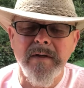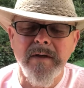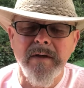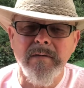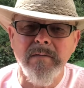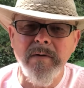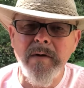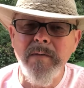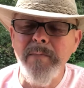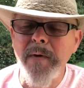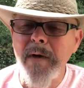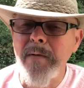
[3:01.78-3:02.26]

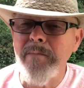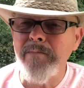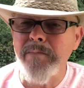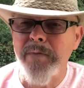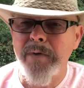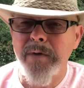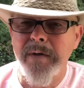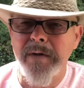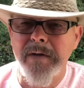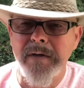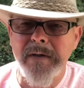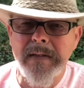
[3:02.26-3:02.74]

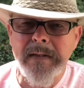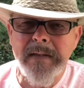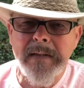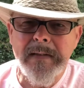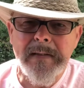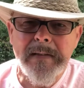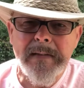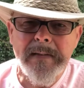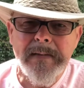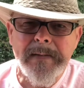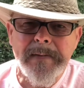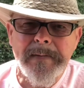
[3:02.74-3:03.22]
Remember,
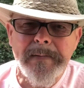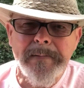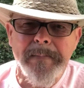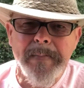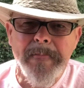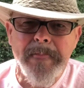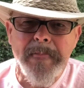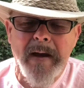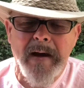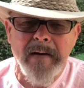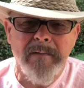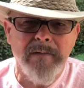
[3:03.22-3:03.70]

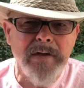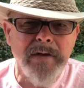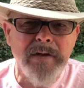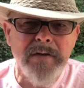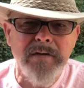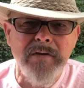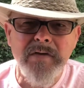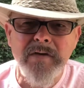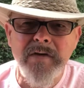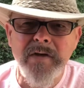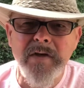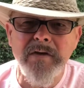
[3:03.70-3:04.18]
every
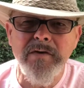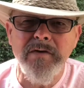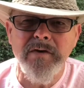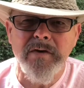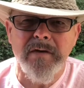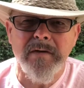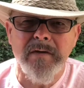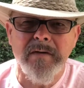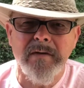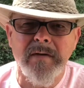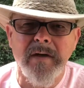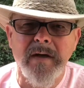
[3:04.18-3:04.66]

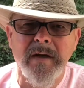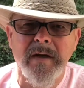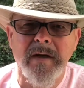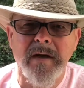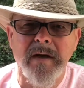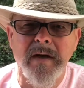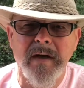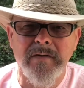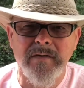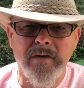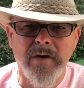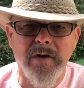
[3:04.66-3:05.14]
decision
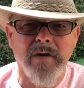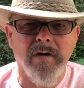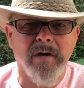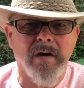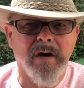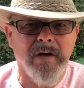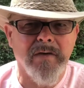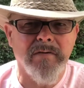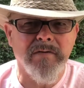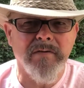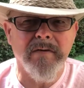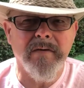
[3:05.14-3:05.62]
has a
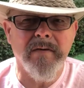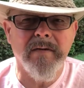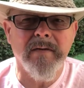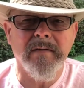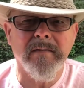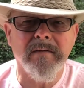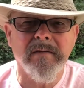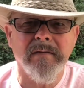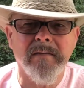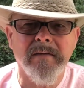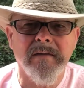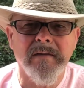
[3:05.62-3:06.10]
cost,
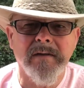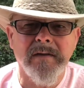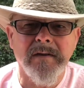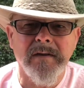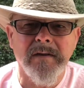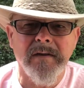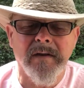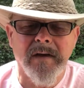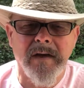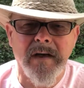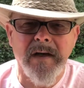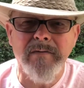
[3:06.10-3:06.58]

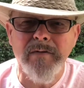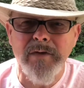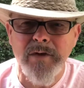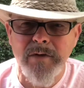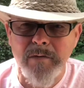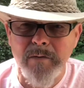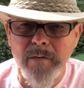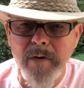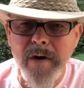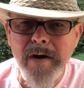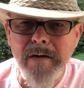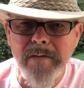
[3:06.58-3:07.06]
even
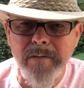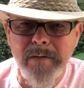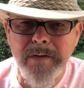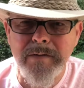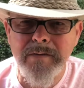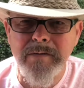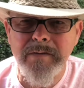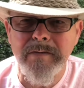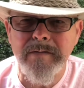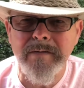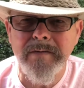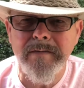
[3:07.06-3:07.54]
the wrong
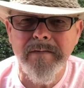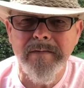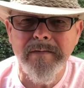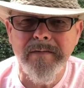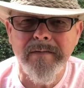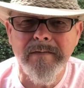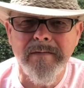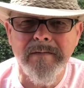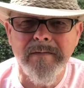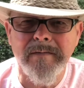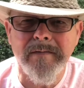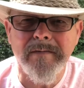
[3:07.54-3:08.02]
ones.
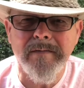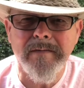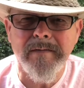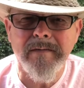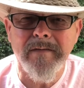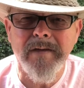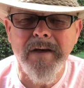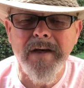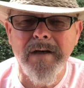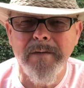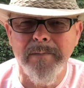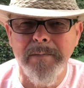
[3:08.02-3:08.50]

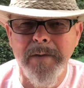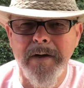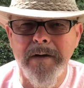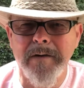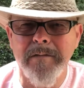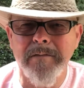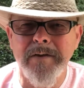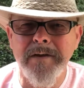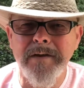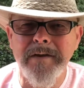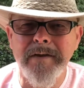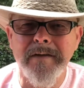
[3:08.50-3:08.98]
Think about
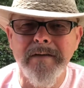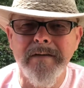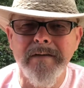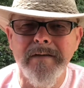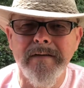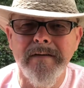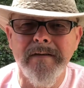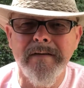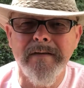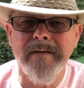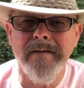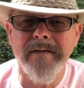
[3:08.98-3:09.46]
it, would you?
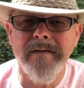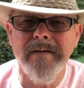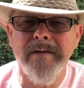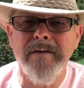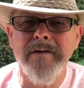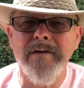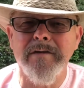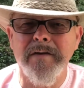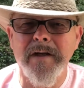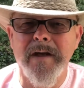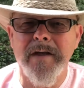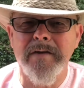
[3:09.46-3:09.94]

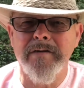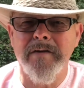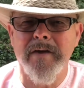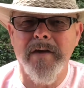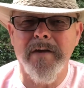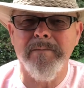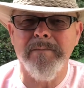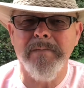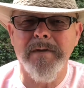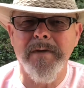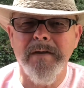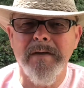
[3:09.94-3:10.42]
Until next
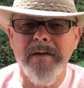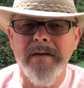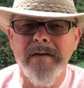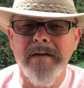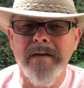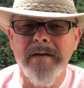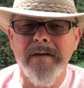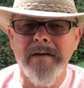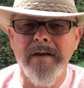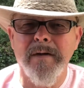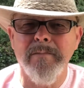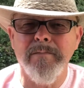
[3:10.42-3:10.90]
time,
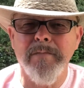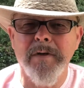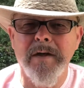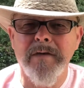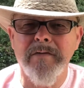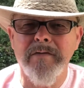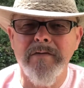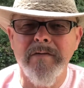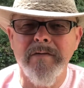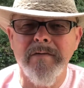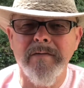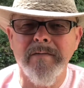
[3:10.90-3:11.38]
God
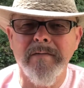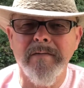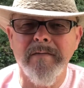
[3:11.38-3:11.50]
bless.